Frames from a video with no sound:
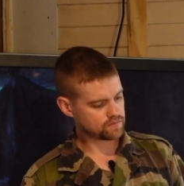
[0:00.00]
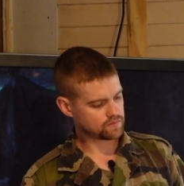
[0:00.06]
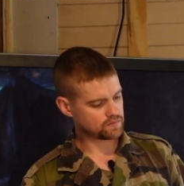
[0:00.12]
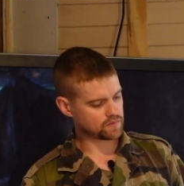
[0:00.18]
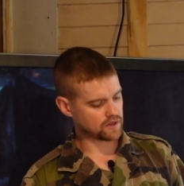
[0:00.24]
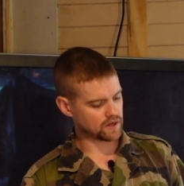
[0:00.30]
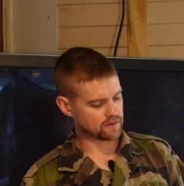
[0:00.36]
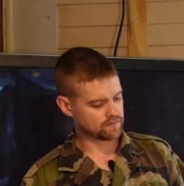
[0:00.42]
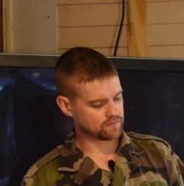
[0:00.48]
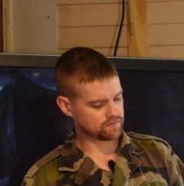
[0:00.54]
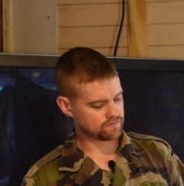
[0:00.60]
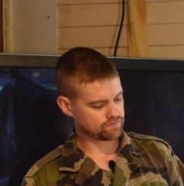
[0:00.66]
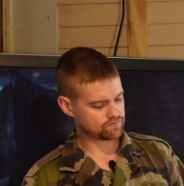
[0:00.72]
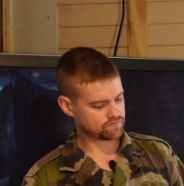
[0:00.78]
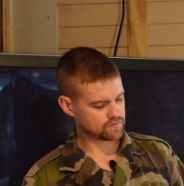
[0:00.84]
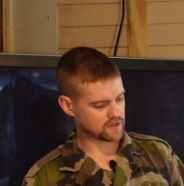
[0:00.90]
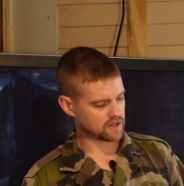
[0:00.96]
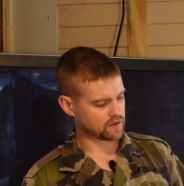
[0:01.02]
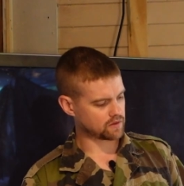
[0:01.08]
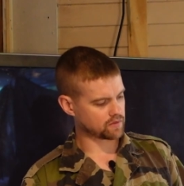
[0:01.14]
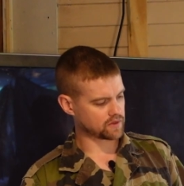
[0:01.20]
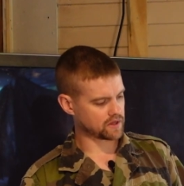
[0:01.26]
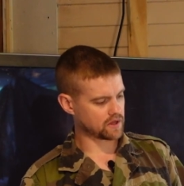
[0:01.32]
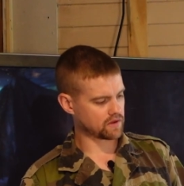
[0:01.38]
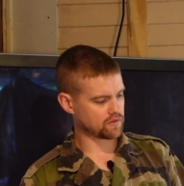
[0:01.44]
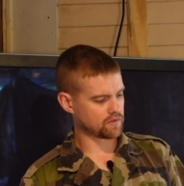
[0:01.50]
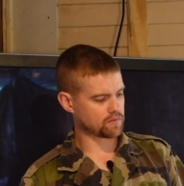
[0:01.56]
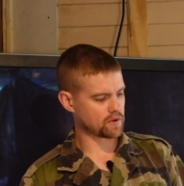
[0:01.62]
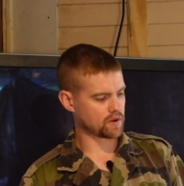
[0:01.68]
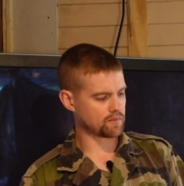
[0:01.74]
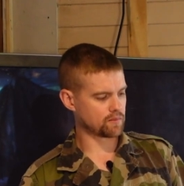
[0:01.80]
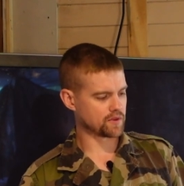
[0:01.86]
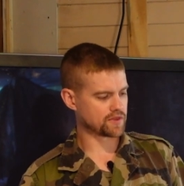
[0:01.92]
but I don't really have a
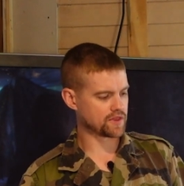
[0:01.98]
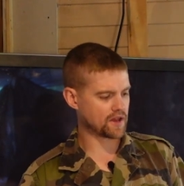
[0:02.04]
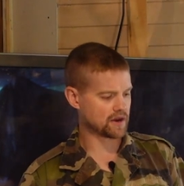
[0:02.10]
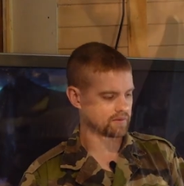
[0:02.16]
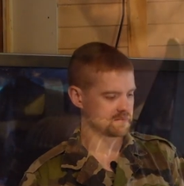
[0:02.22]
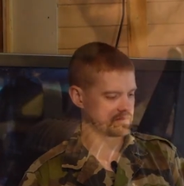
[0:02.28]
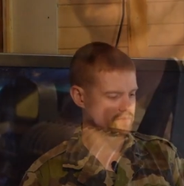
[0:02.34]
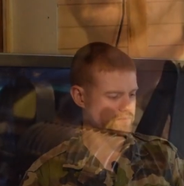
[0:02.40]
problem with that.